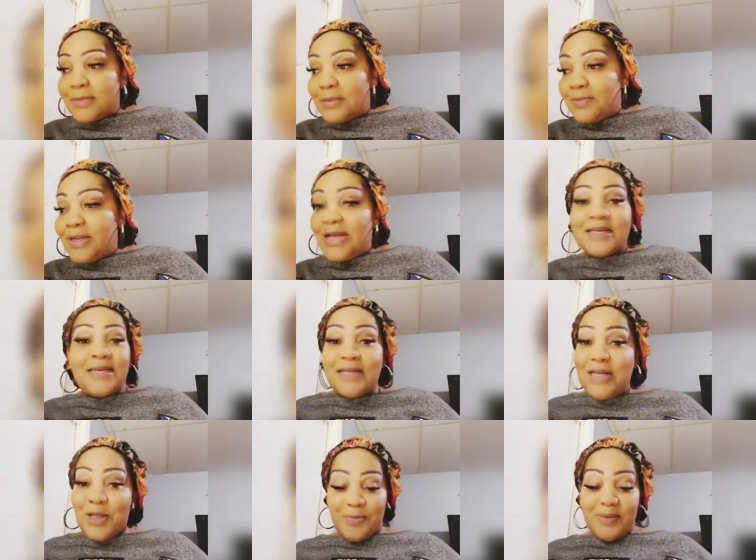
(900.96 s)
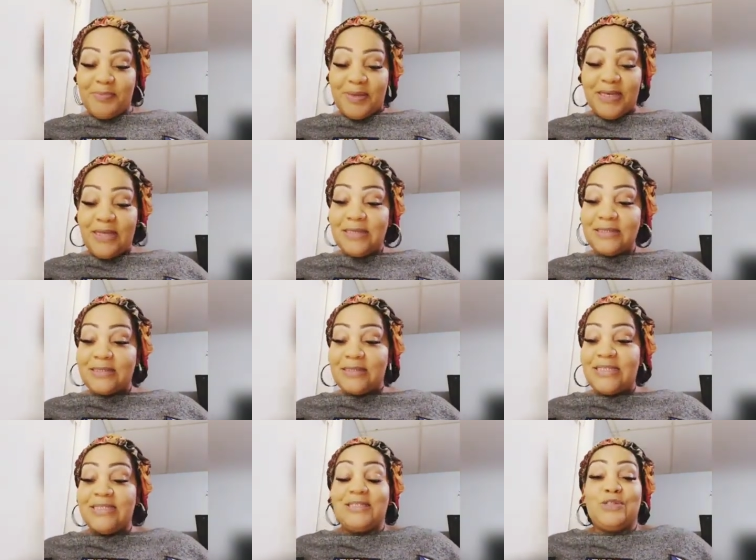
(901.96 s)
But I can't help it because
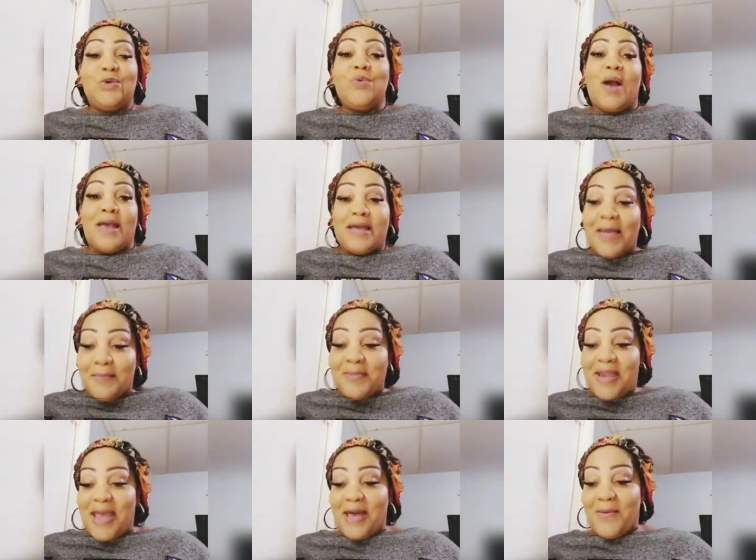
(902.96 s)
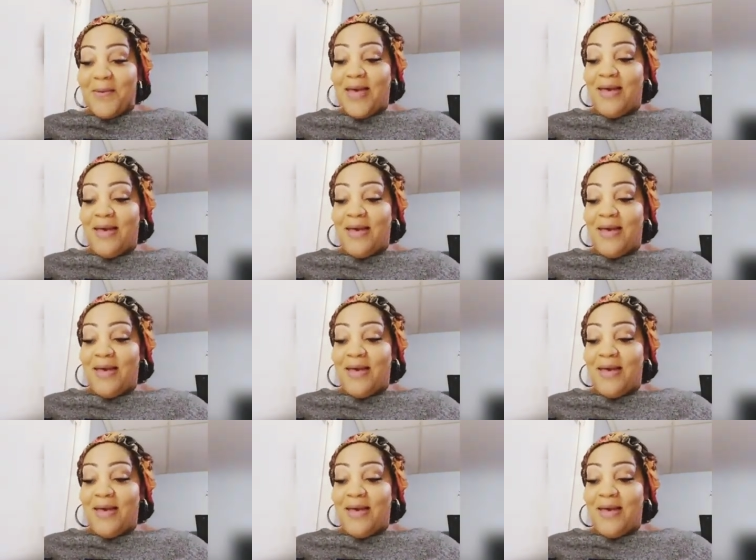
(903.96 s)
this is who I am now.